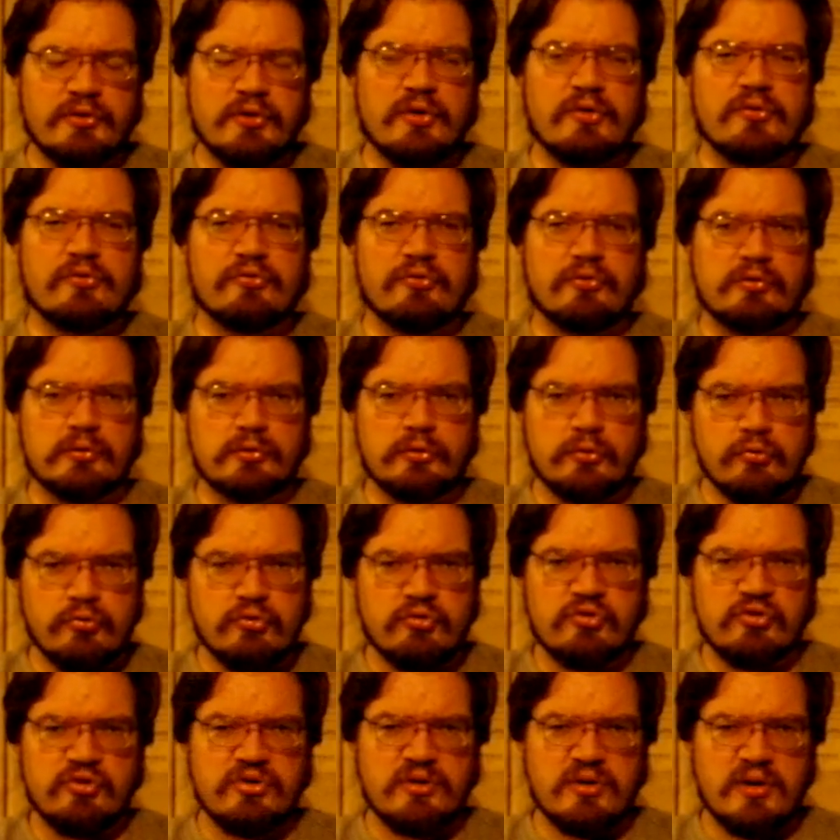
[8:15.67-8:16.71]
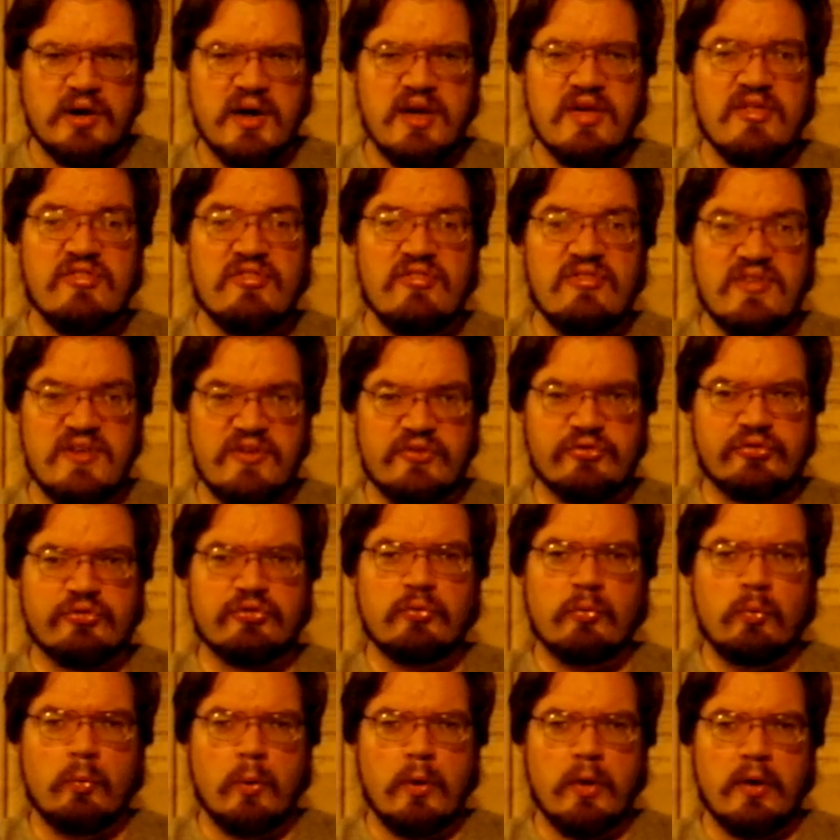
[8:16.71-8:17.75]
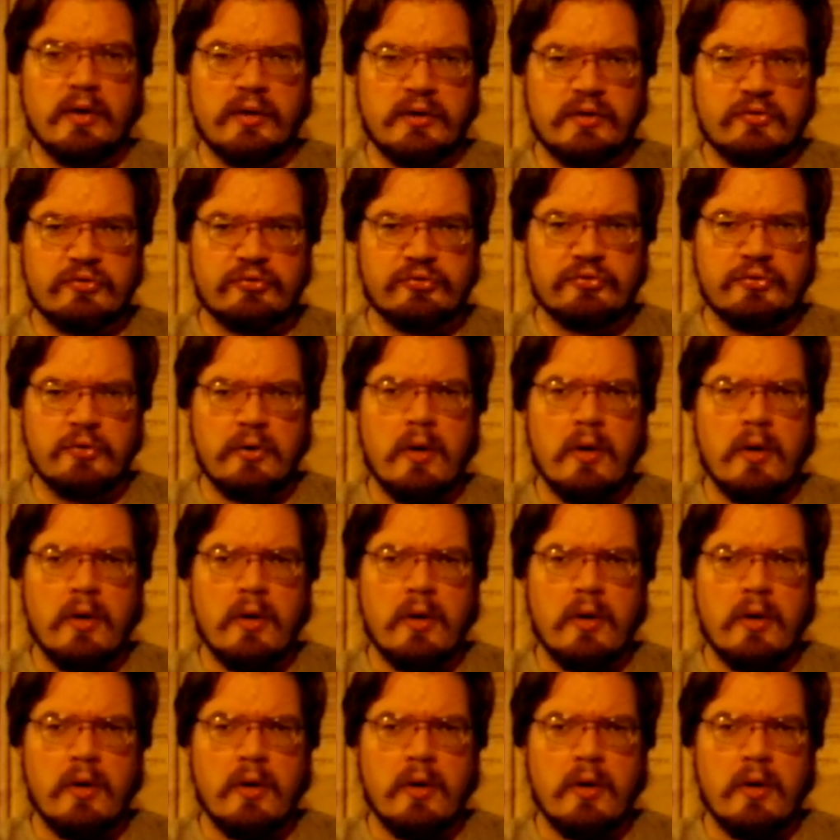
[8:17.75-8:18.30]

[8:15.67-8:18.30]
solution. This works.